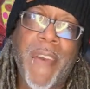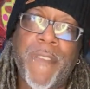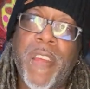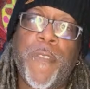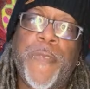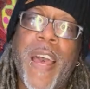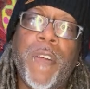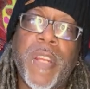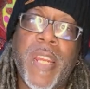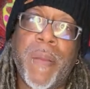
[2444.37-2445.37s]
ever
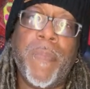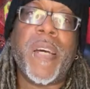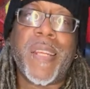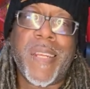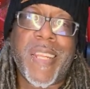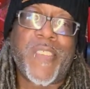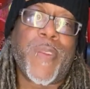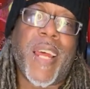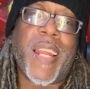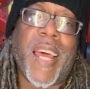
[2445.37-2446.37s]
found any, but that's
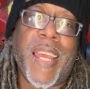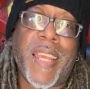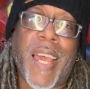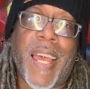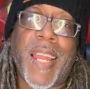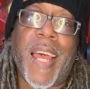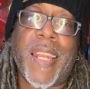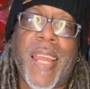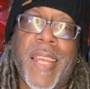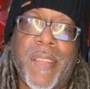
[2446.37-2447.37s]
what I like. I
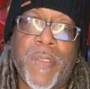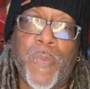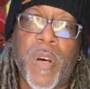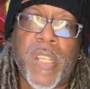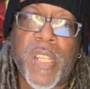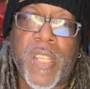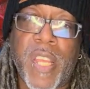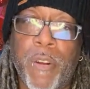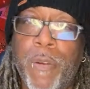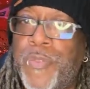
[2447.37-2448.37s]
like the ones
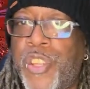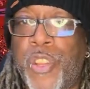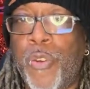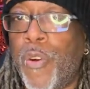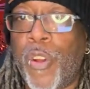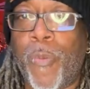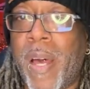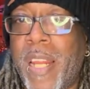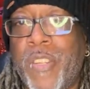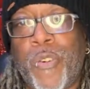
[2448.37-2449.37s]
that are obscure,
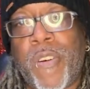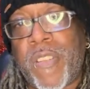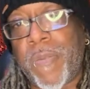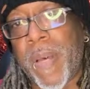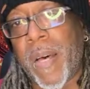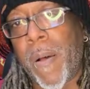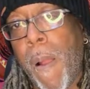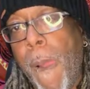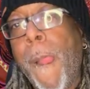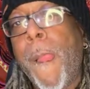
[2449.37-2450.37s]
nobody talks about.
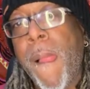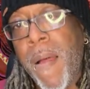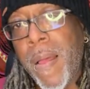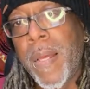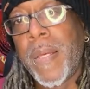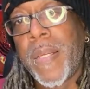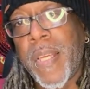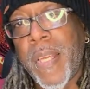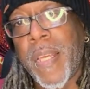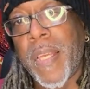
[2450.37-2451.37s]

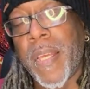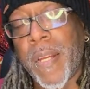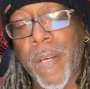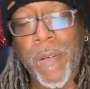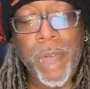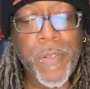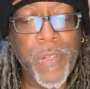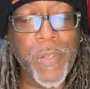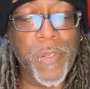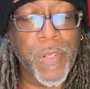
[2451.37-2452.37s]
You know,
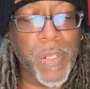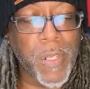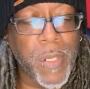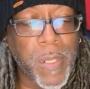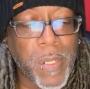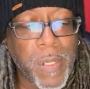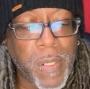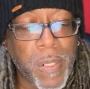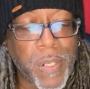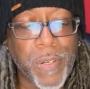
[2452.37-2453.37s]

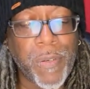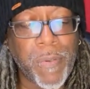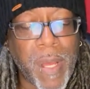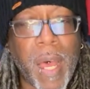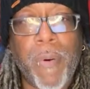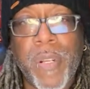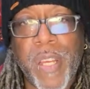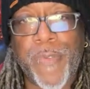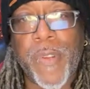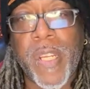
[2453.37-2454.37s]
so I will
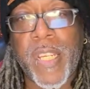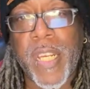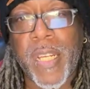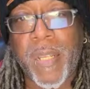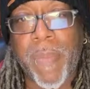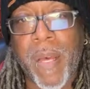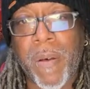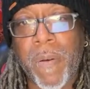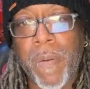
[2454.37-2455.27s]
definitely check them out.